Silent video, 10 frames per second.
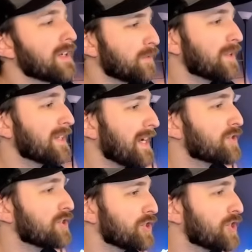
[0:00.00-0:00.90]
And I wanted to
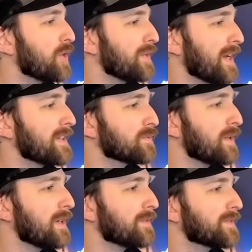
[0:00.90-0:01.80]
actually show that as well.